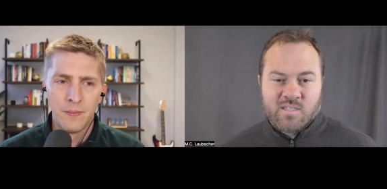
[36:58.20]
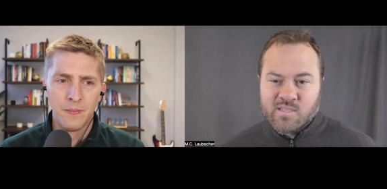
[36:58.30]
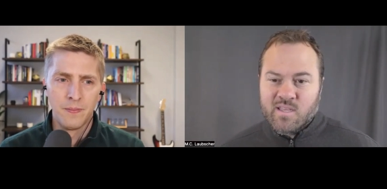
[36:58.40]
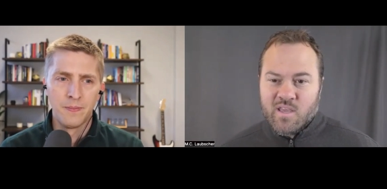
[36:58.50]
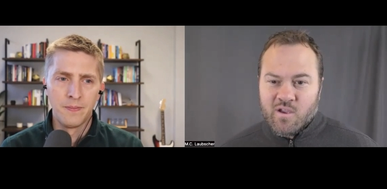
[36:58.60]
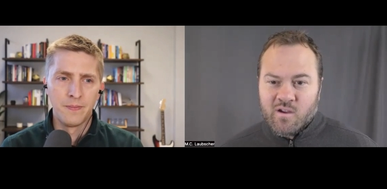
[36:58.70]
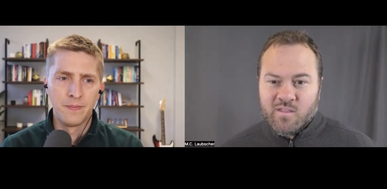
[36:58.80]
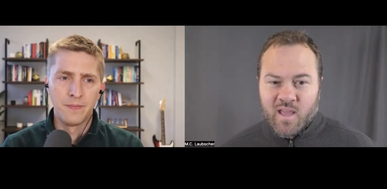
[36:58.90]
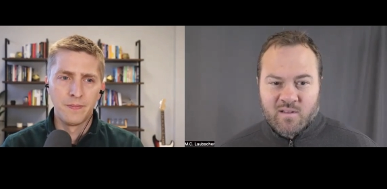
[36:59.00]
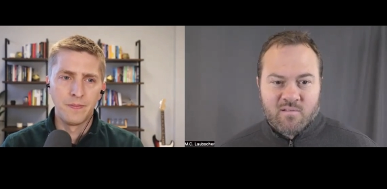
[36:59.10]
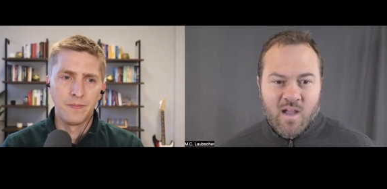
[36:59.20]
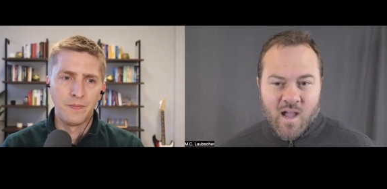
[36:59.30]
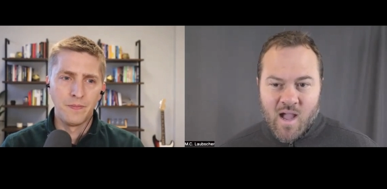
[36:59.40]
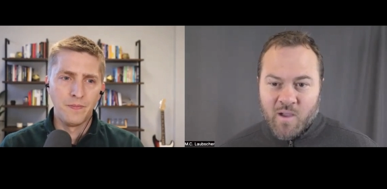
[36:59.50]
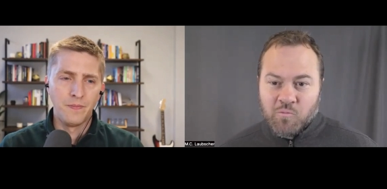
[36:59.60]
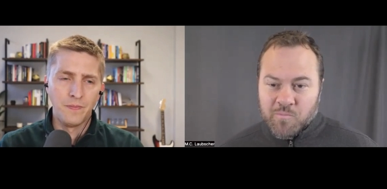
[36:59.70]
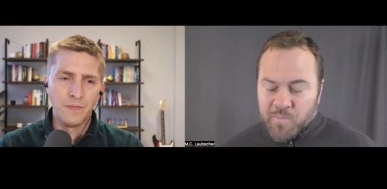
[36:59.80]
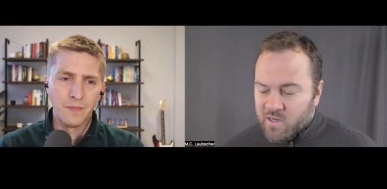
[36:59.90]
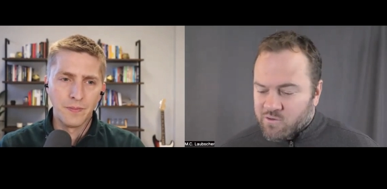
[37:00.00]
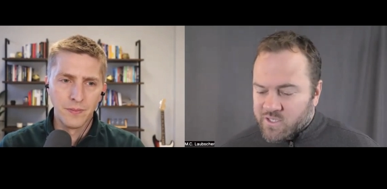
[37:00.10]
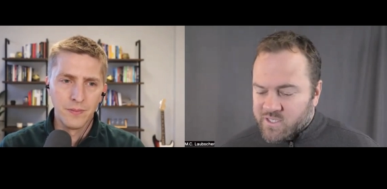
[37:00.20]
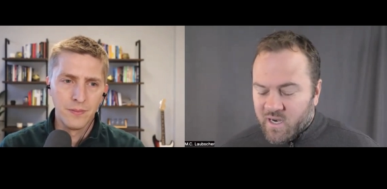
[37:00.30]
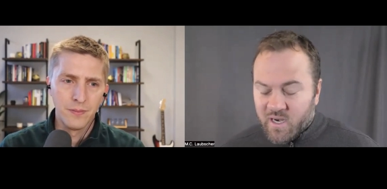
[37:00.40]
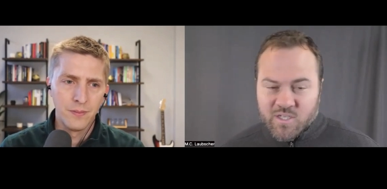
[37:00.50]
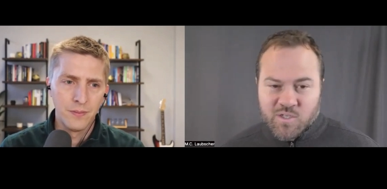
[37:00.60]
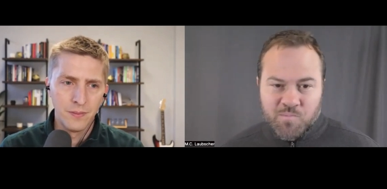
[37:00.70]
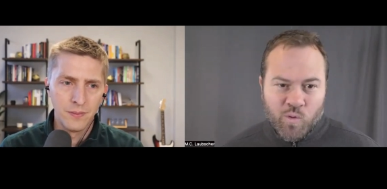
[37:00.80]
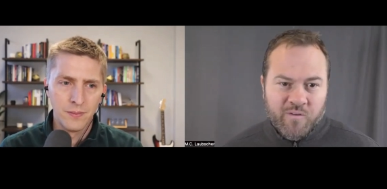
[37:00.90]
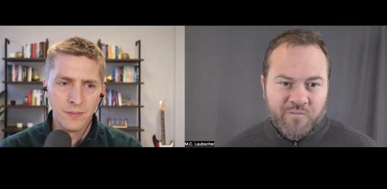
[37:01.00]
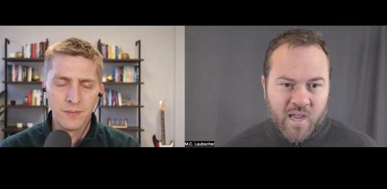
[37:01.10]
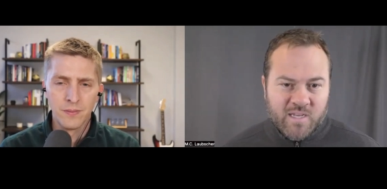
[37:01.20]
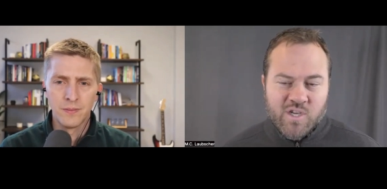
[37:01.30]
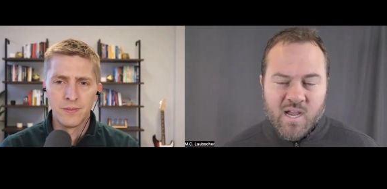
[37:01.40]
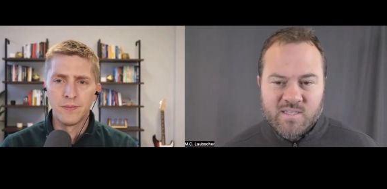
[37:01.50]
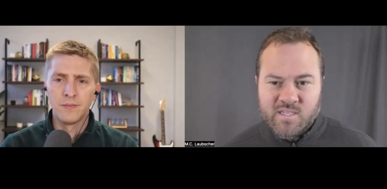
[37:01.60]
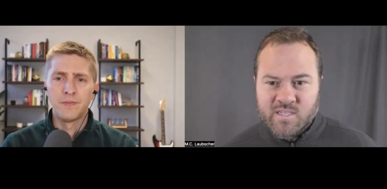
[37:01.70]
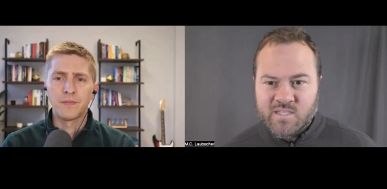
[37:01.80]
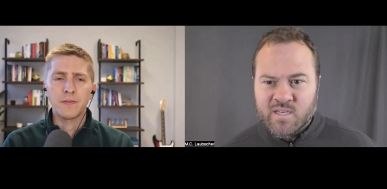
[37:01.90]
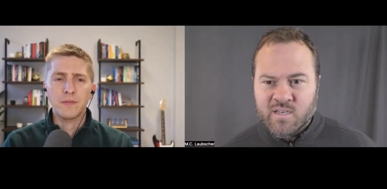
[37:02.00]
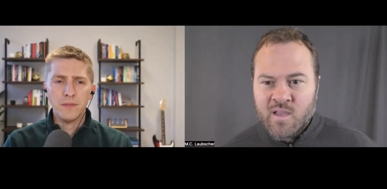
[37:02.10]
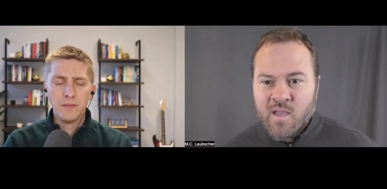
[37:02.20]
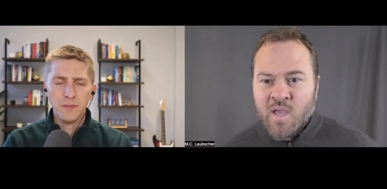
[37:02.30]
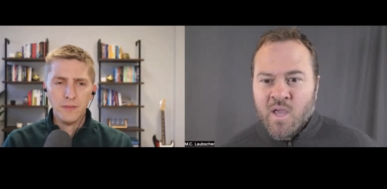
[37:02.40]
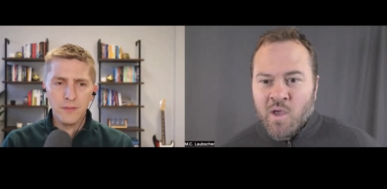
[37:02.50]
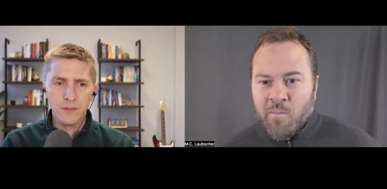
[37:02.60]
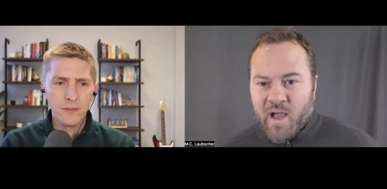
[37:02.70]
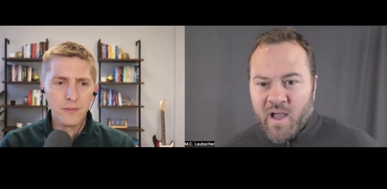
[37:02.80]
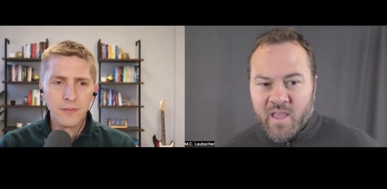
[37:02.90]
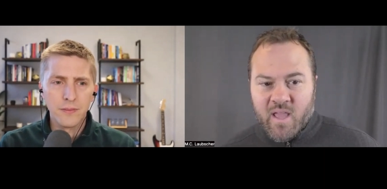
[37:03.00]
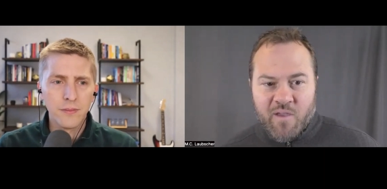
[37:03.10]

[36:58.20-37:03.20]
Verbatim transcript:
Speaker 1: is the year that I would be interested in exploring franchises and buying a